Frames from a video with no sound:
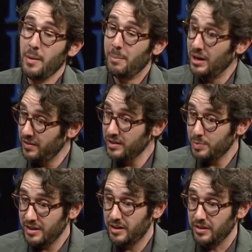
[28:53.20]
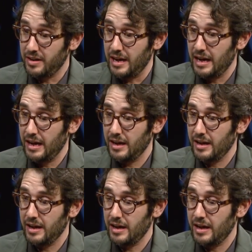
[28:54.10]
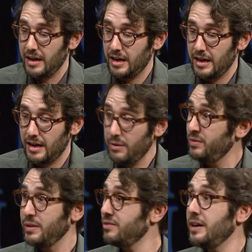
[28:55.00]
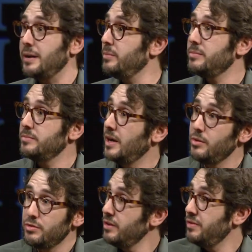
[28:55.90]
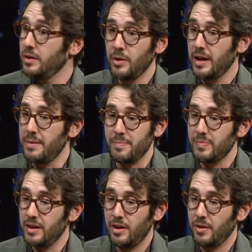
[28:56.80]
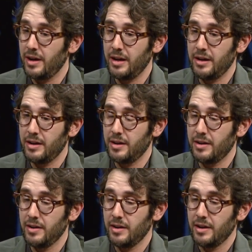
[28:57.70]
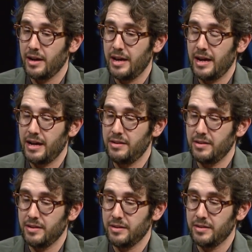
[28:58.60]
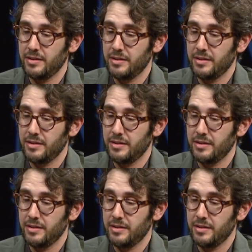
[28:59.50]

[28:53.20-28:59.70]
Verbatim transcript: but on this particular day, uh, I was feeling fine. I was really feeling okay. You know, I, uh, I'd had. Uh,